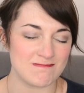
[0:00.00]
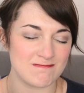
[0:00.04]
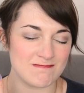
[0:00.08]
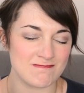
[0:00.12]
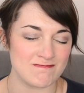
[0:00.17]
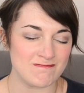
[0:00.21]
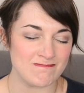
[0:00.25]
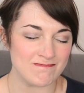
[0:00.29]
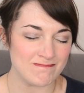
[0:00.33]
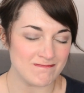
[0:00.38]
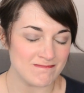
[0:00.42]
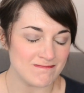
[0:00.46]

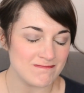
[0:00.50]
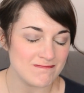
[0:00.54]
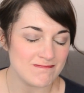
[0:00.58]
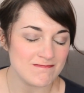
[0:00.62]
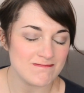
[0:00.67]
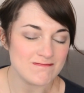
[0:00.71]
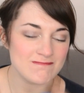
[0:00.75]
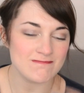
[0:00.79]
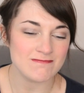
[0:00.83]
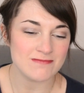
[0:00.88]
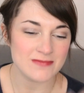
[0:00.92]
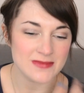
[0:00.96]

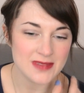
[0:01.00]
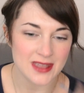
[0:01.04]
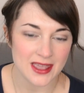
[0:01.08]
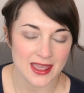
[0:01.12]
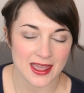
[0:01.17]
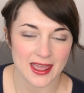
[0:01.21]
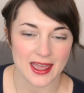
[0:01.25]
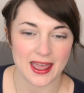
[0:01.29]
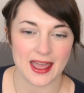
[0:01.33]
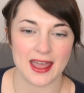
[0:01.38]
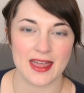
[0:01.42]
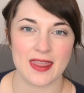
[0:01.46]

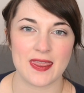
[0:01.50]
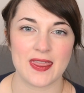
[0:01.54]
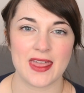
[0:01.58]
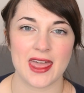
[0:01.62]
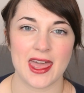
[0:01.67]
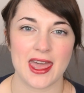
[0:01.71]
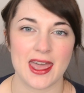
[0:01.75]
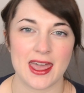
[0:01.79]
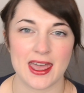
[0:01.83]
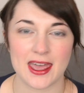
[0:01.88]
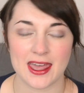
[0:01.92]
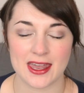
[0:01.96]
and
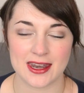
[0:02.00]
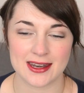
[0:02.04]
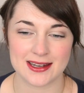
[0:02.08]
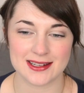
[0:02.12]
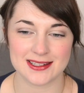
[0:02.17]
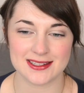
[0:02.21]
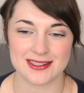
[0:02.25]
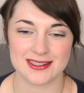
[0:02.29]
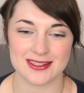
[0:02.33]
then as